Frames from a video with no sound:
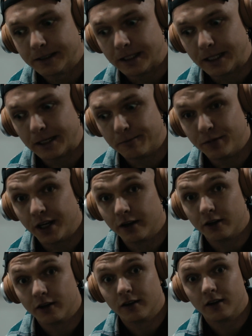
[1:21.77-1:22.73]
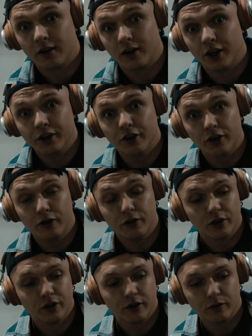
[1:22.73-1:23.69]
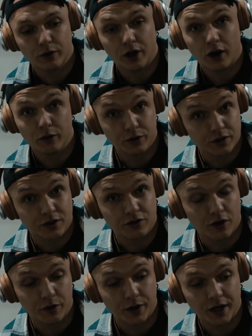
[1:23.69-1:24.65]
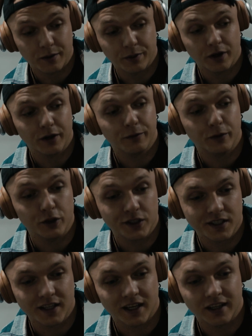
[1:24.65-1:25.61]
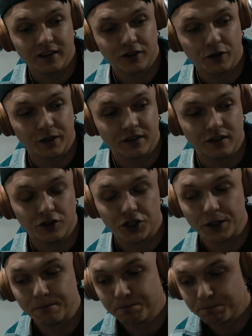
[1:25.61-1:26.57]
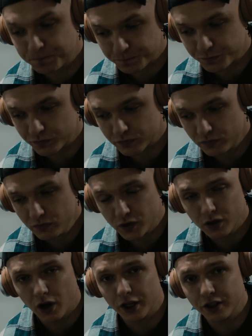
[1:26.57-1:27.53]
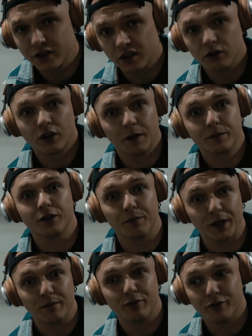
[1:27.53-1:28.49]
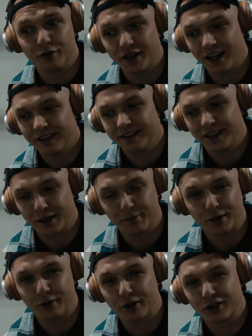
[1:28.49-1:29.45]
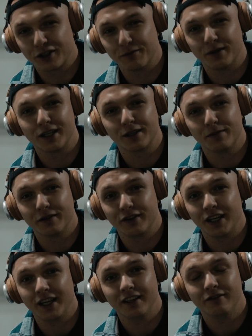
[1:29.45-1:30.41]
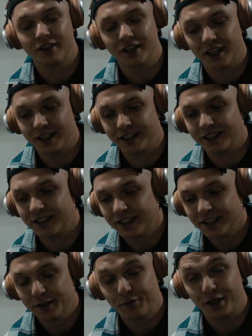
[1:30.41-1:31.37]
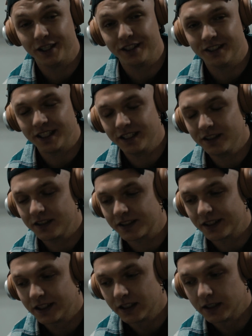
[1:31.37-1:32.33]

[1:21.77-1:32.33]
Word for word: Um, now, I know when I was growing up and I first started going to the gym, I used to look up to people that had a big question mark above their head regarding PEDs.